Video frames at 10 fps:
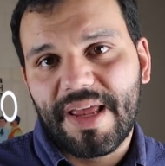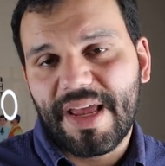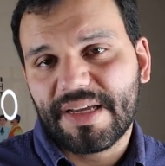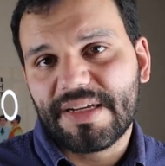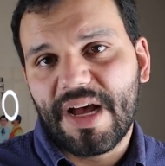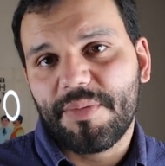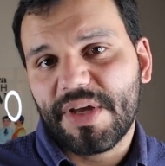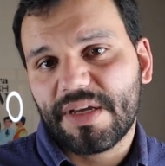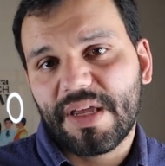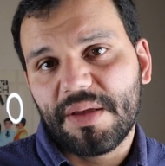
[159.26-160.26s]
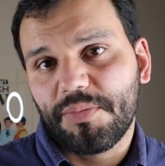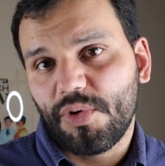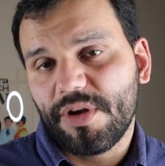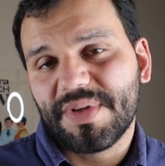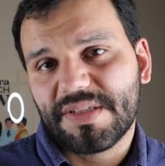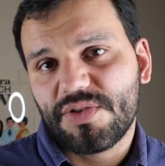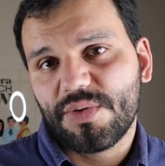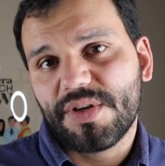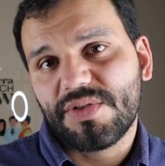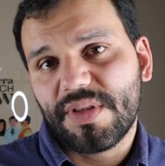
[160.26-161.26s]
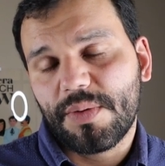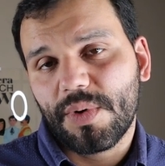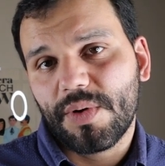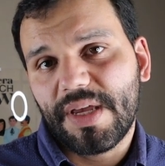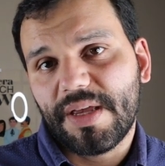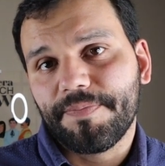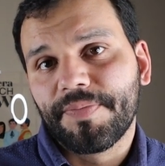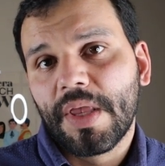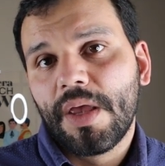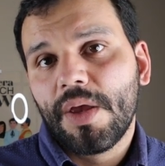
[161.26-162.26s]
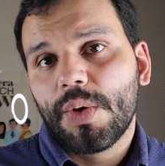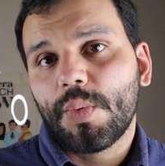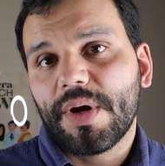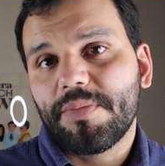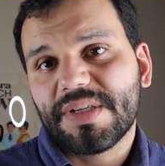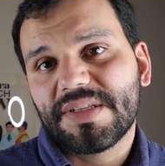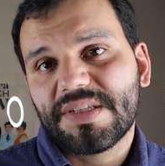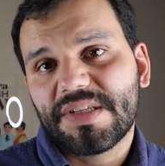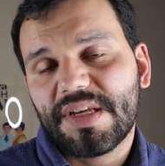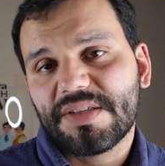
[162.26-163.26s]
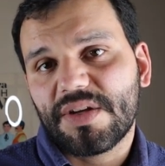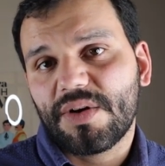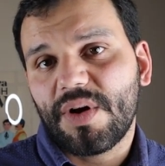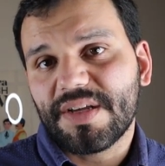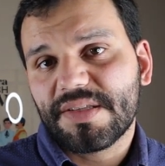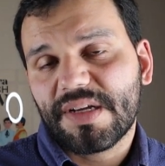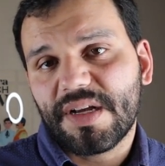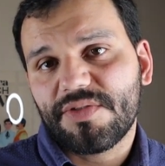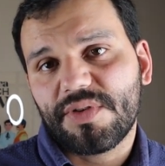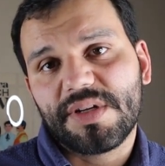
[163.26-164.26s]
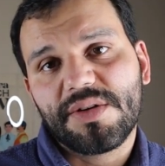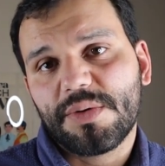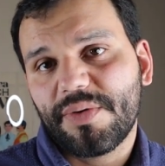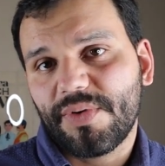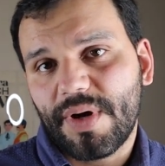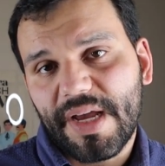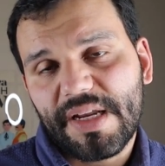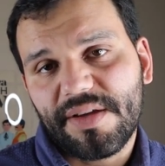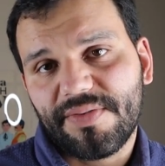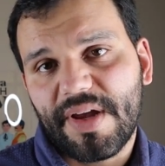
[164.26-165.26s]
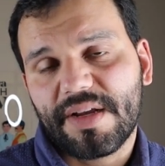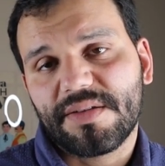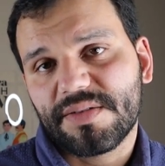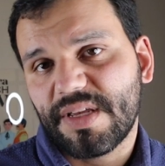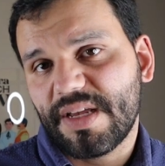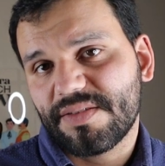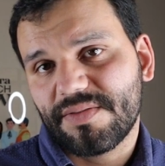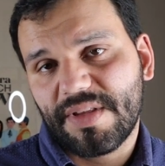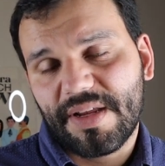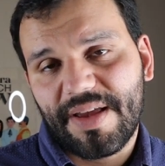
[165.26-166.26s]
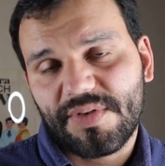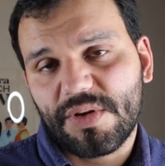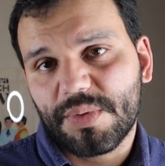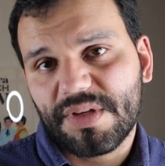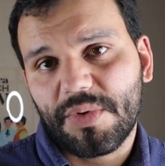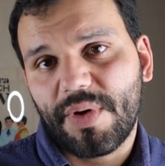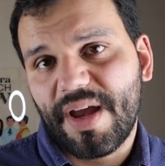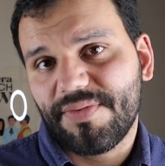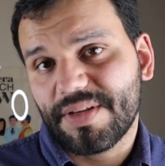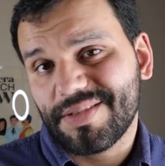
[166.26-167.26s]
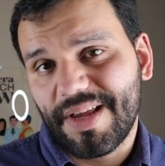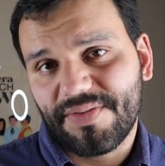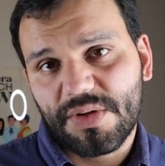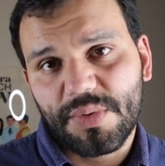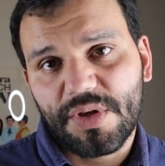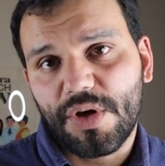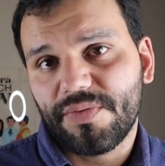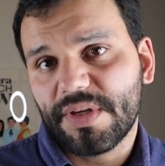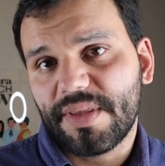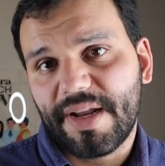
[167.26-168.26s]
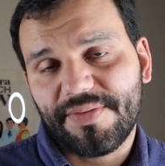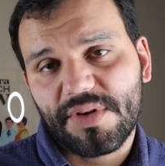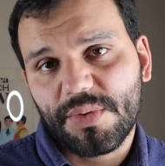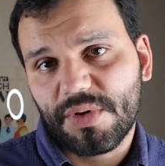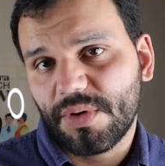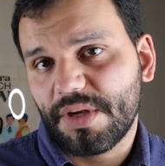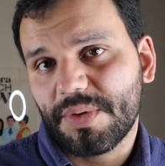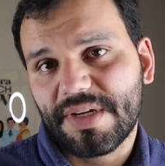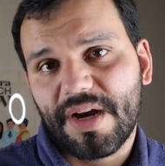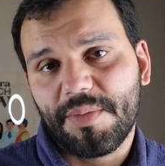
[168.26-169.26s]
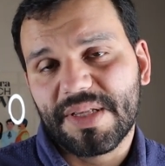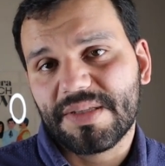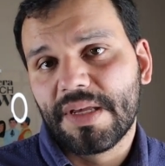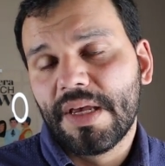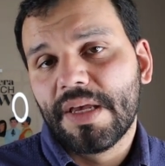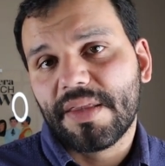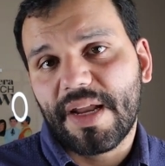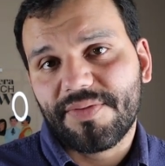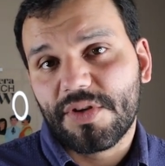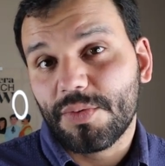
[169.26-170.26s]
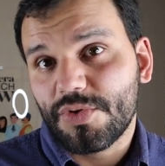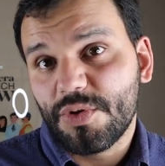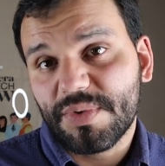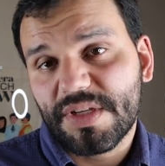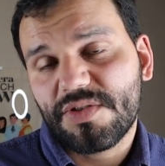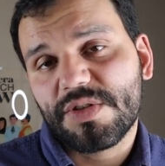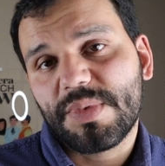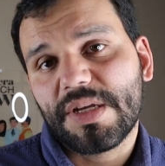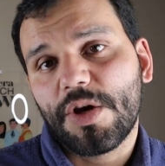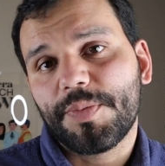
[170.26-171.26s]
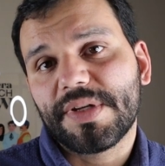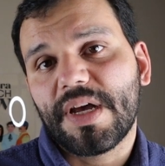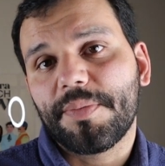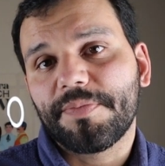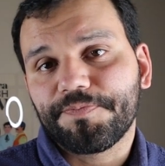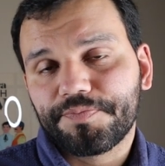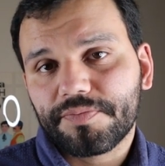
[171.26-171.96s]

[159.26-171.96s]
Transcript: economic employment situation that we're in, where businesses across the country, due to a variety of factors that have to do with demographics, that have to do with COVID, that have to do with early retirements, that have to do with new positions being opened up,